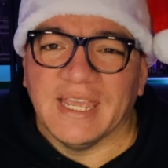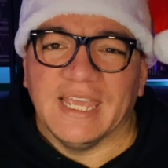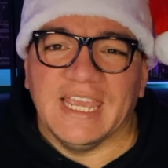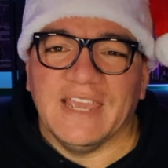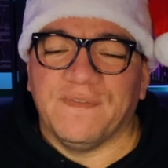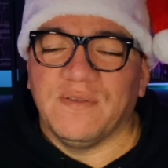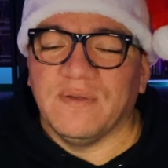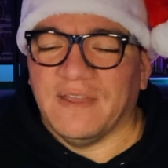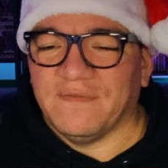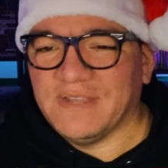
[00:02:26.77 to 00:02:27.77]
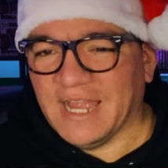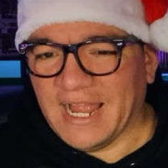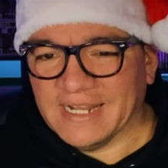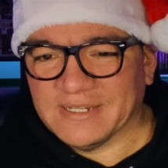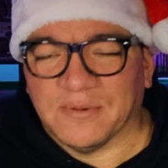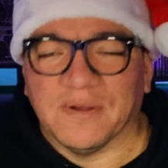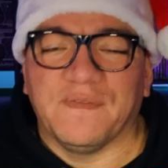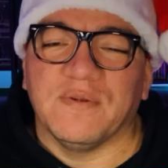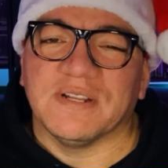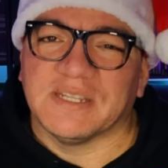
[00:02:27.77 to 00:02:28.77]
if you have not, or if
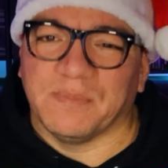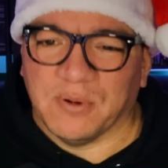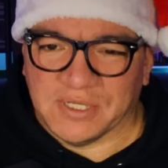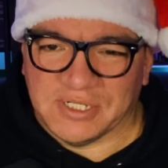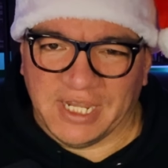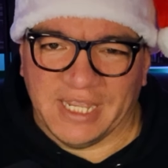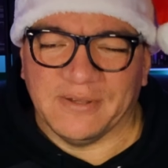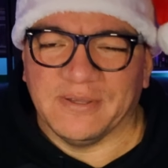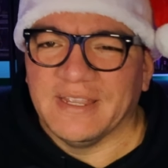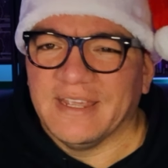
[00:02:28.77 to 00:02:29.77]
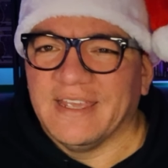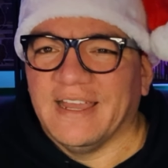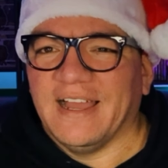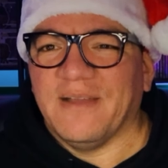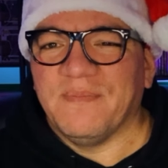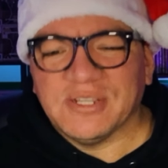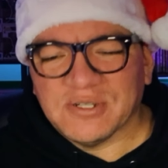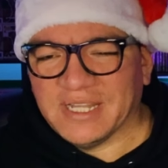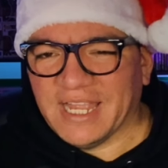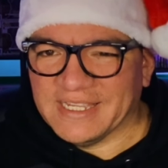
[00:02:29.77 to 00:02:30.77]
you want to support the channel, make sure
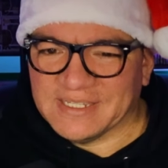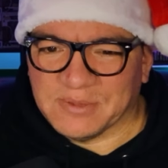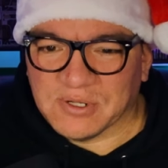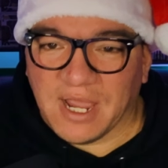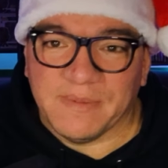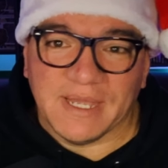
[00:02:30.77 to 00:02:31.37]
to like and subscribe.